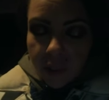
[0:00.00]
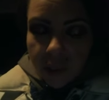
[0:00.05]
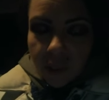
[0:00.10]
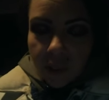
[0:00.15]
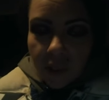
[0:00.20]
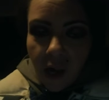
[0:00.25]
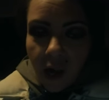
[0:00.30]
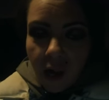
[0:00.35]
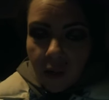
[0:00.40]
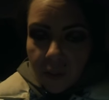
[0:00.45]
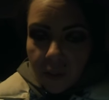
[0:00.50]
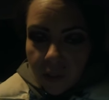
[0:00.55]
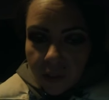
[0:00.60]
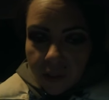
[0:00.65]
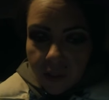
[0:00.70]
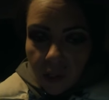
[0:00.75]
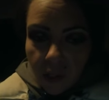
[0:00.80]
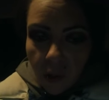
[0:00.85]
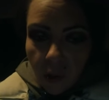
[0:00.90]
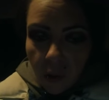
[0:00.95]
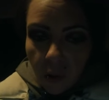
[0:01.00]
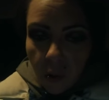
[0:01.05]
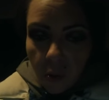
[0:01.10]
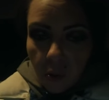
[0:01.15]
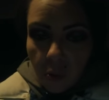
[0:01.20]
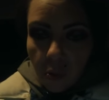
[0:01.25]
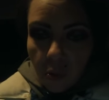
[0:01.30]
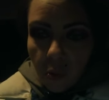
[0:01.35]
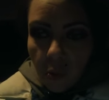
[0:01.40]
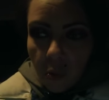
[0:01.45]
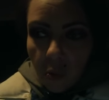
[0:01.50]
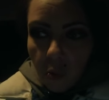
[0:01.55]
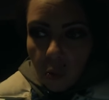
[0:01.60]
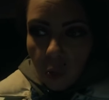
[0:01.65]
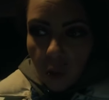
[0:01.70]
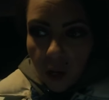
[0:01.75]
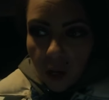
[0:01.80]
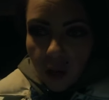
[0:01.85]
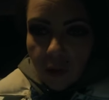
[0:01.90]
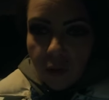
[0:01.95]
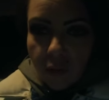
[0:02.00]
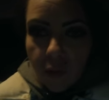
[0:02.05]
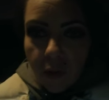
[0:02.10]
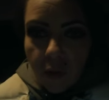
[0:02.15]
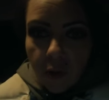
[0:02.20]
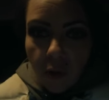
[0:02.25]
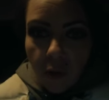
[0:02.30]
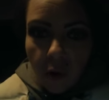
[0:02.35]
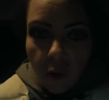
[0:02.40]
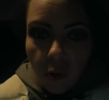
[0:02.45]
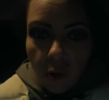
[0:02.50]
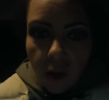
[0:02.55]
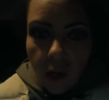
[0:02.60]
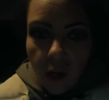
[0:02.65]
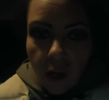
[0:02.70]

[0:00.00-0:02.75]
see how things go, what I feel,